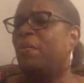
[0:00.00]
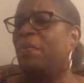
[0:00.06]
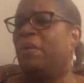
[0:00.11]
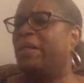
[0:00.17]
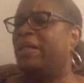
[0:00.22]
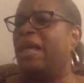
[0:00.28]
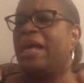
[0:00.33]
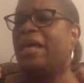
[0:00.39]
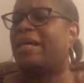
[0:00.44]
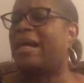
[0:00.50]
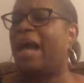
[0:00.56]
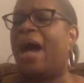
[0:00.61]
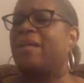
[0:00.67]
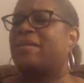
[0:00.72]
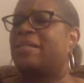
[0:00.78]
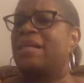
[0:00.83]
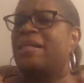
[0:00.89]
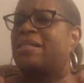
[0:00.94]
when, in
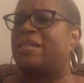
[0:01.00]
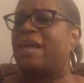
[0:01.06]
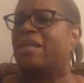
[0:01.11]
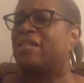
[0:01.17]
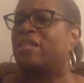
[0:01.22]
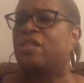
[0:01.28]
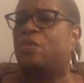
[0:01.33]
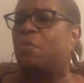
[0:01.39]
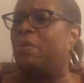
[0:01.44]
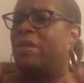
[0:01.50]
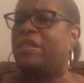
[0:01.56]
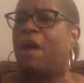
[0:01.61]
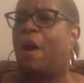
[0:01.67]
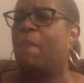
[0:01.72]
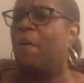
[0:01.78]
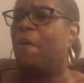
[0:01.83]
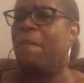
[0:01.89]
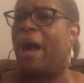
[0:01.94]
counseling sessions with
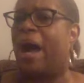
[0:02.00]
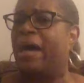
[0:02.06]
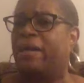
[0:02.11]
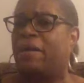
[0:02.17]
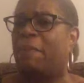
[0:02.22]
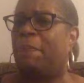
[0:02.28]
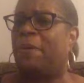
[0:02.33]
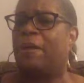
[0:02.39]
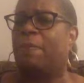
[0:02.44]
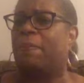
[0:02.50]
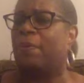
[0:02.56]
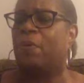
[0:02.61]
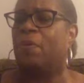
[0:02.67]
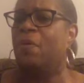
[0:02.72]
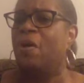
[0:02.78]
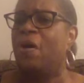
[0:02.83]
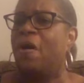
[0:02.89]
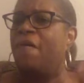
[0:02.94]
double-minded people
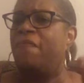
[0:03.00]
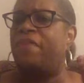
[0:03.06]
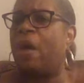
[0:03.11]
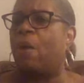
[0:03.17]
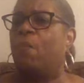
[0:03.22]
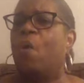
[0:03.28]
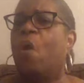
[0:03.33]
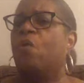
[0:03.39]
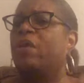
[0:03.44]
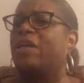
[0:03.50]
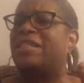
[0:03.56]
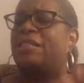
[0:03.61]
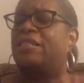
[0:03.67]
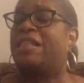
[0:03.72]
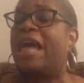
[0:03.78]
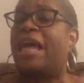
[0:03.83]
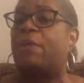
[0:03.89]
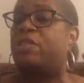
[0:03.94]
that want
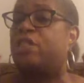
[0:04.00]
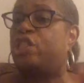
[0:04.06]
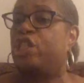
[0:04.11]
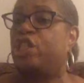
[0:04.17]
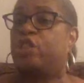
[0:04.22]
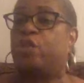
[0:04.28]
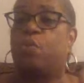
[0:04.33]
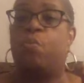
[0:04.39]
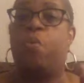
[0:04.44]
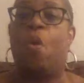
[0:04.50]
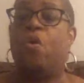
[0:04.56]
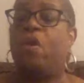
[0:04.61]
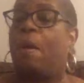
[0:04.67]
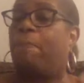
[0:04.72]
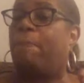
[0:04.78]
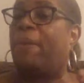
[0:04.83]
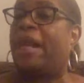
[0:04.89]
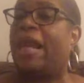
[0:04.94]
to, that just want
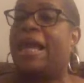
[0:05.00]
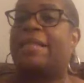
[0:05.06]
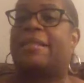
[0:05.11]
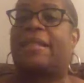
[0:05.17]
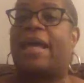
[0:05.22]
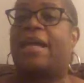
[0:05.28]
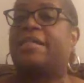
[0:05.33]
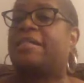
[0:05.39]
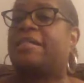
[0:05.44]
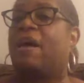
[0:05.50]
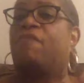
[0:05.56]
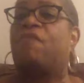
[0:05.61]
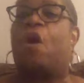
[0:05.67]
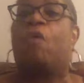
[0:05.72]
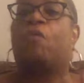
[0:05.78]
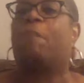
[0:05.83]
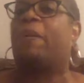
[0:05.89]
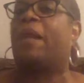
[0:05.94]
to plant themselves
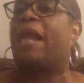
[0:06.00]
on